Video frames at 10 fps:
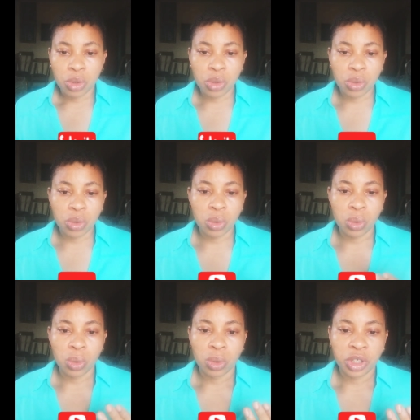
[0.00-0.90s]

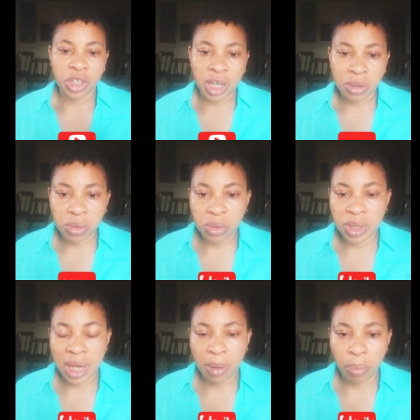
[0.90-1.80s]
to schedule
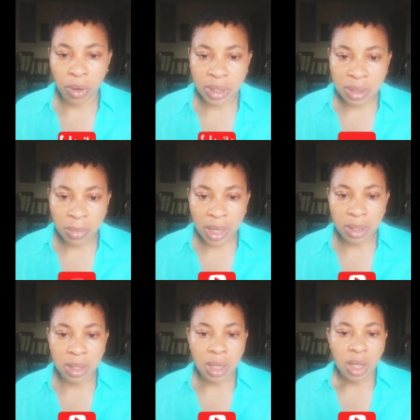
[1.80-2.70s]
their
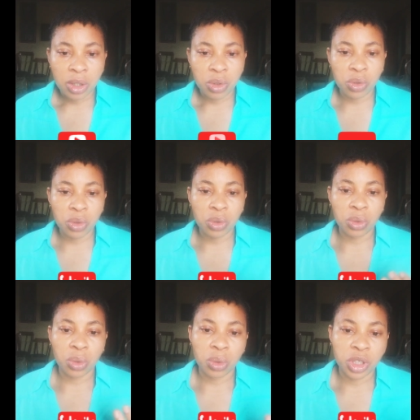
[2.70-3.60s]
appointment,
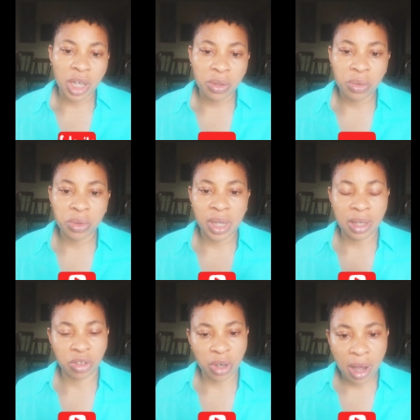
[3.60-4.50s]
to schedule
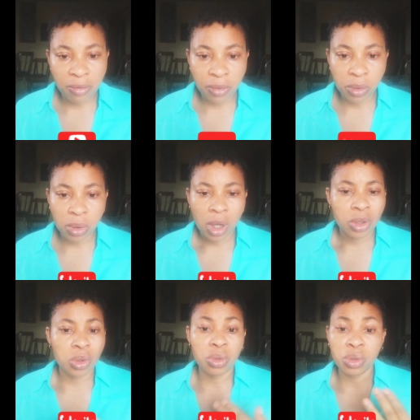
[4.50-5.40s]
their travel,
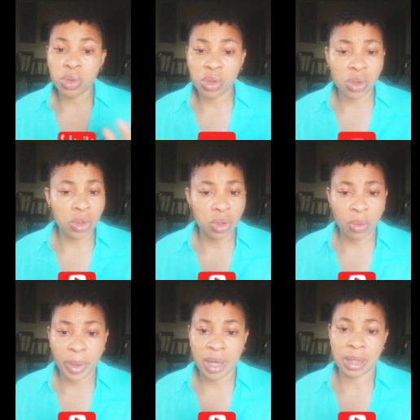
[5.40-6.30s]
to do so, so
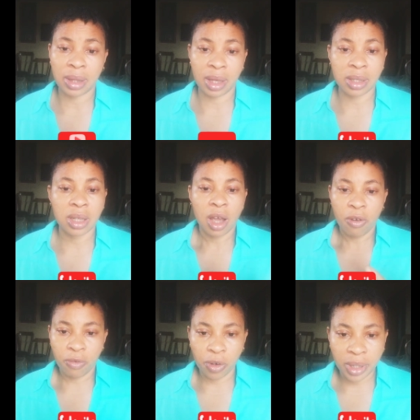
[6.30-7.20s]
many things
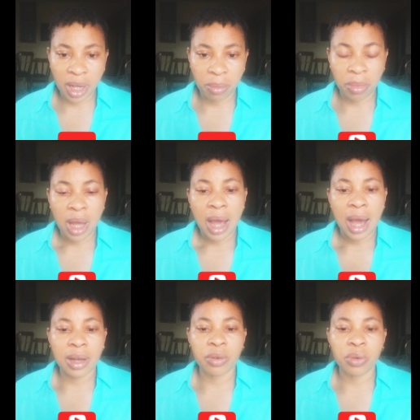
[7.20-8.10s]
for them,
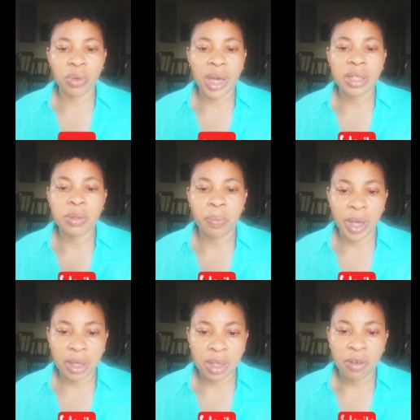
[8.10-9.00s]
and you get
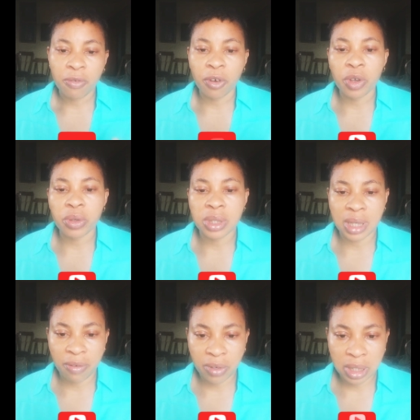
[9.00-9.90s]
paid for your
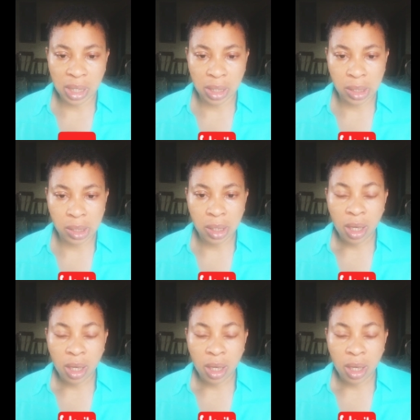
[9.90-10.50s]
services.